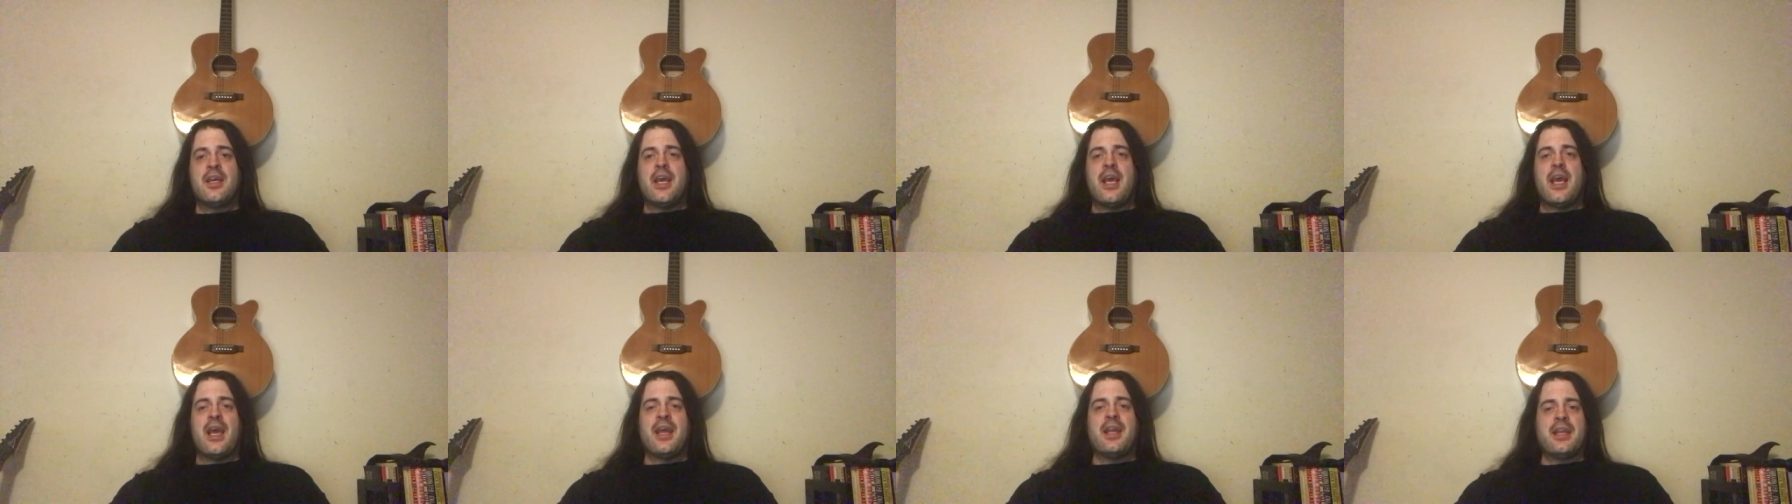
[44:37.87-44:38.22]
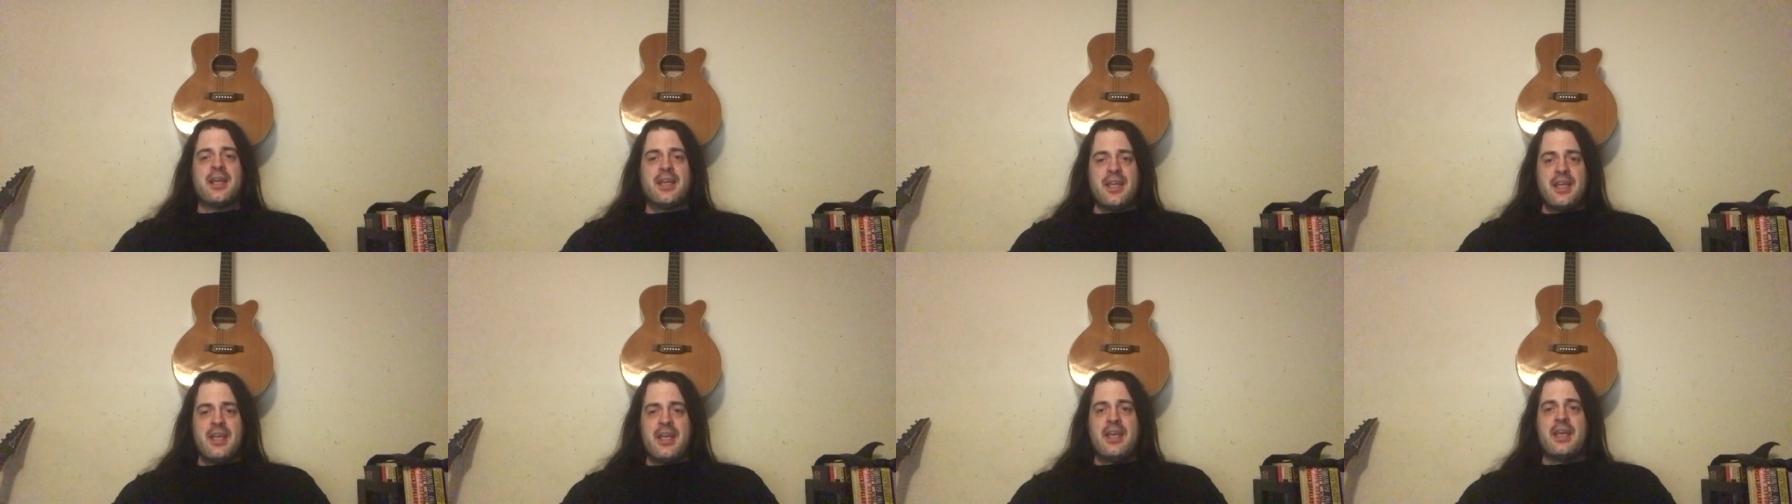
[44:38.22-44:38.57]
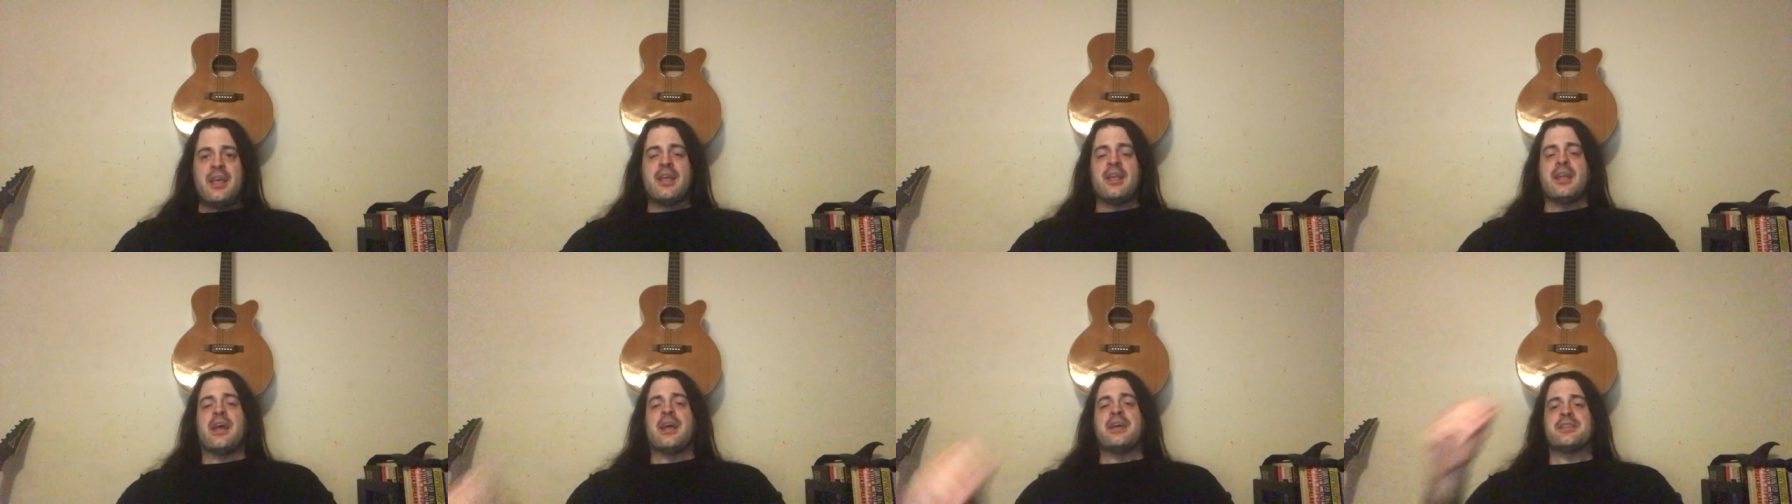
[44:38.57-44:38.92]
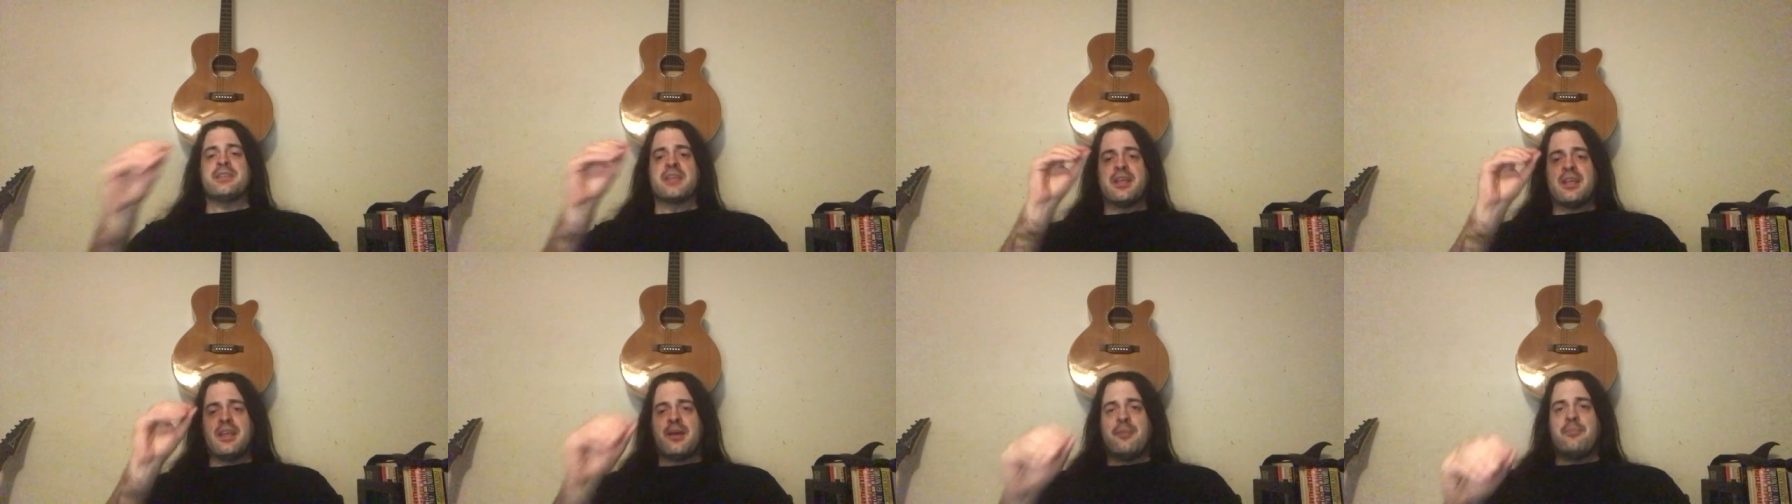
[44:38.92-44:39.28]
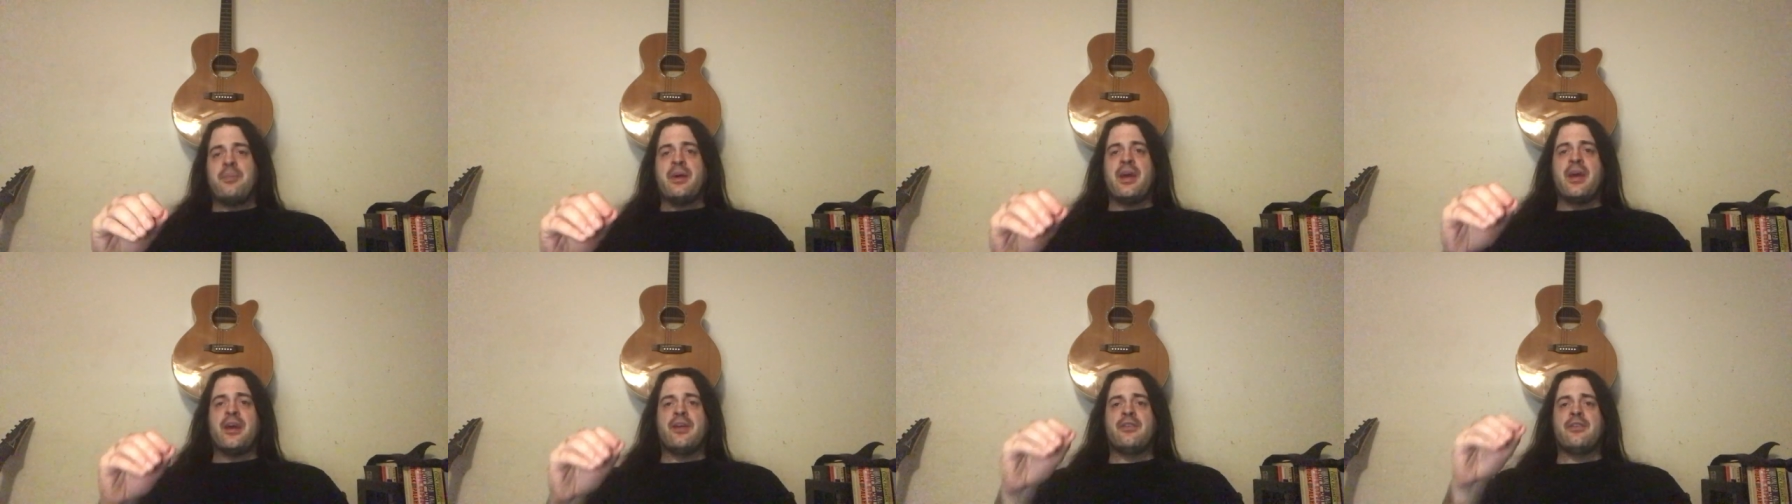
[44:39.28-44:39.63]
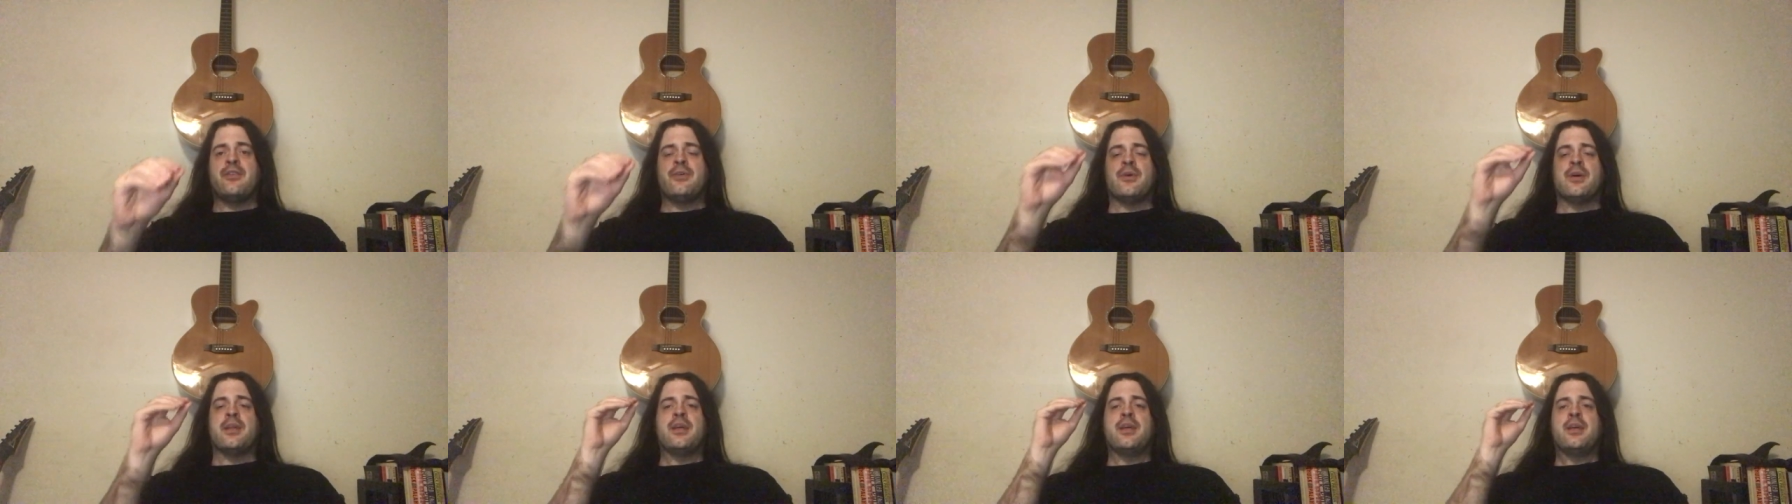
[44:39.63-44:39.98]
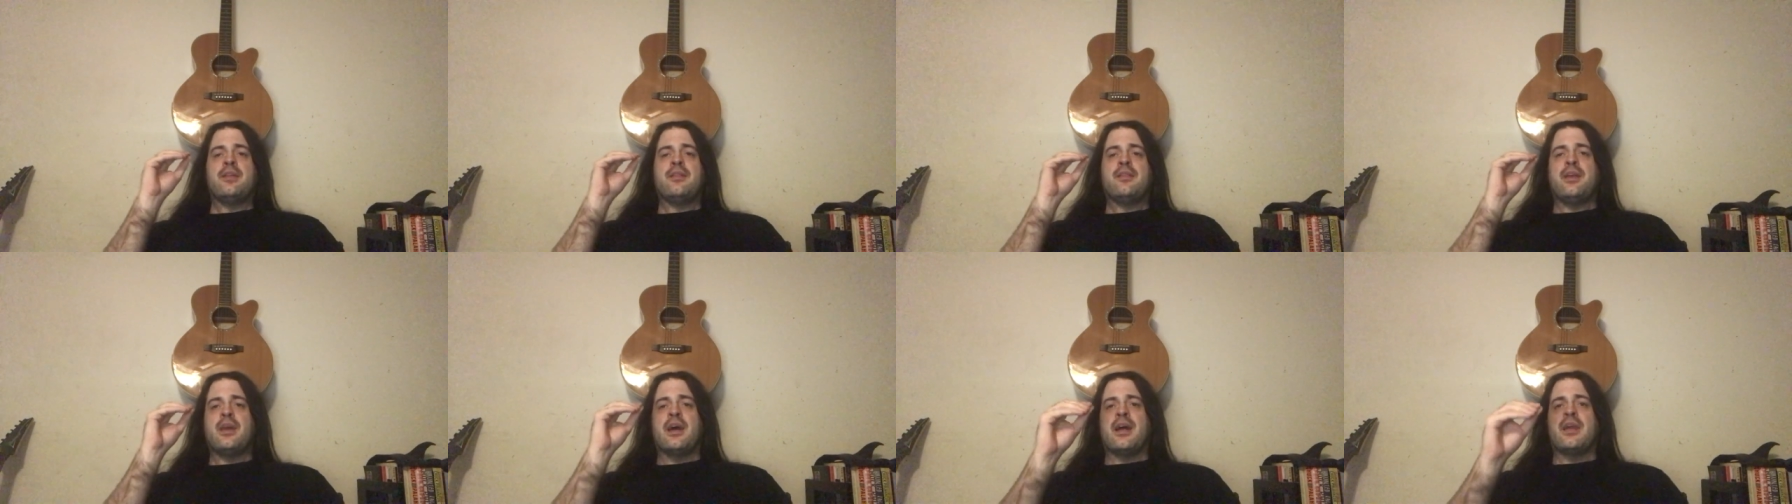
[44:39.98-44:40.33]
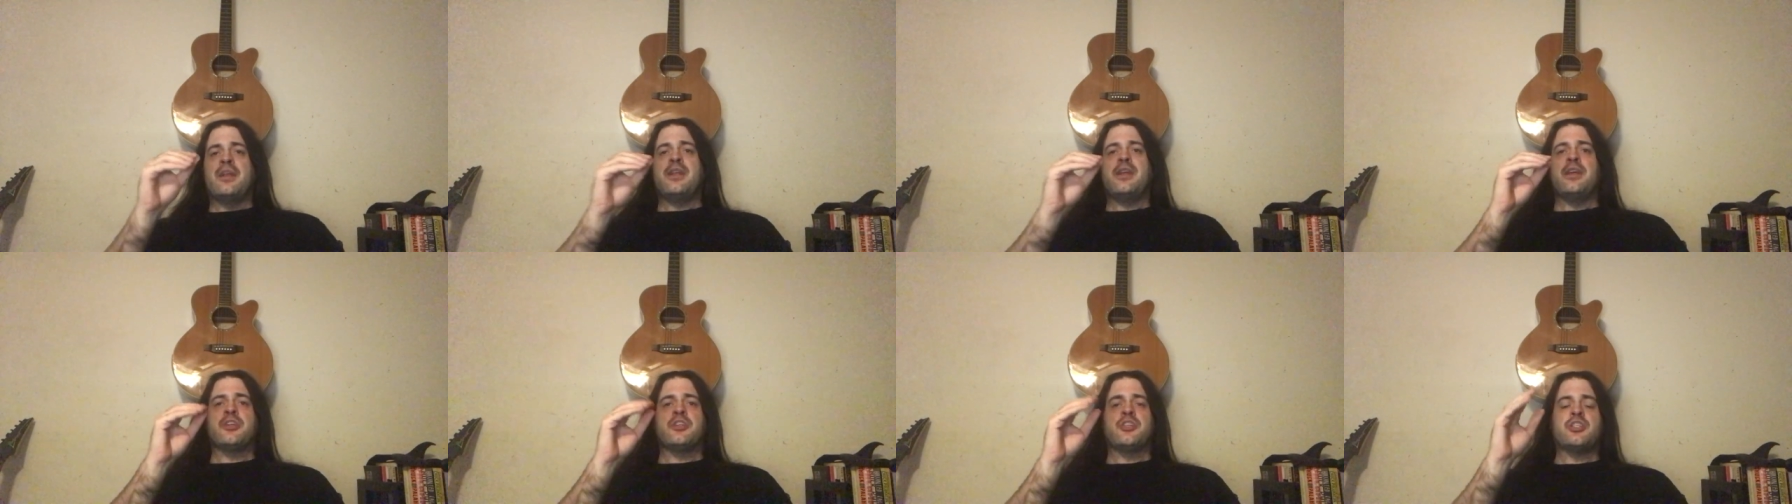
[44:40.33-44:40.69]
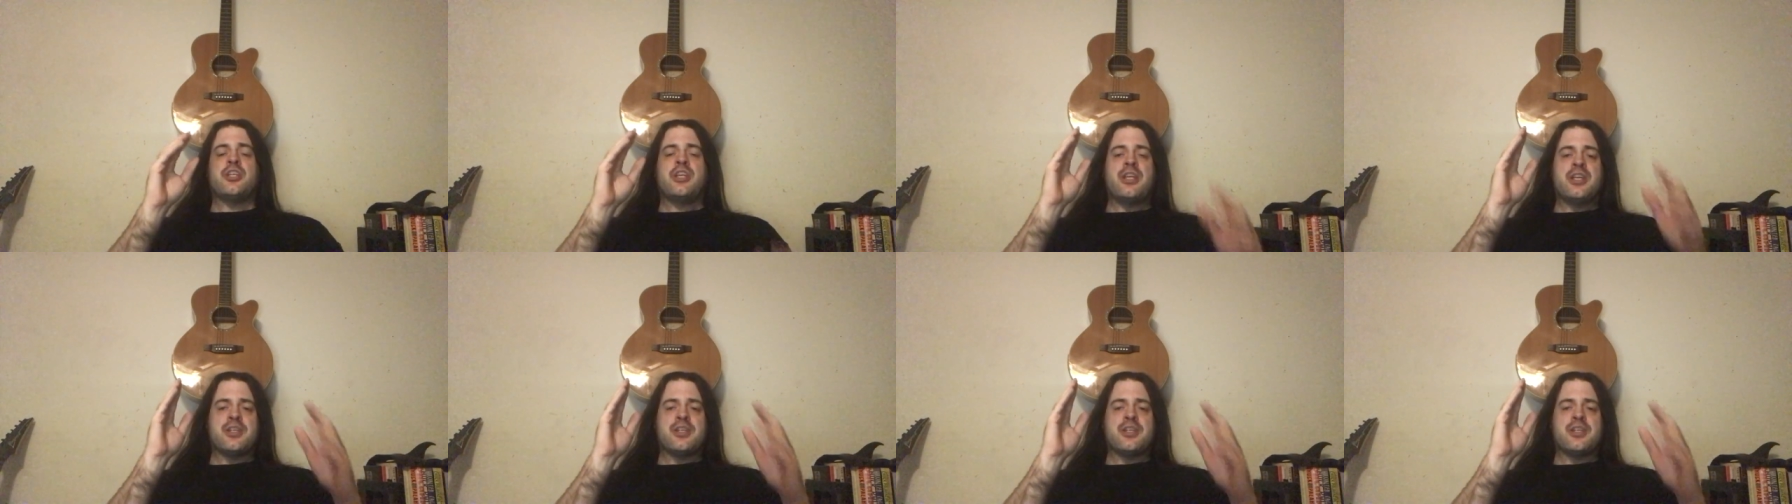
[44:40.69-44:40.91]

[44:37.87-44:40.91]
and again as i come back to it the idea she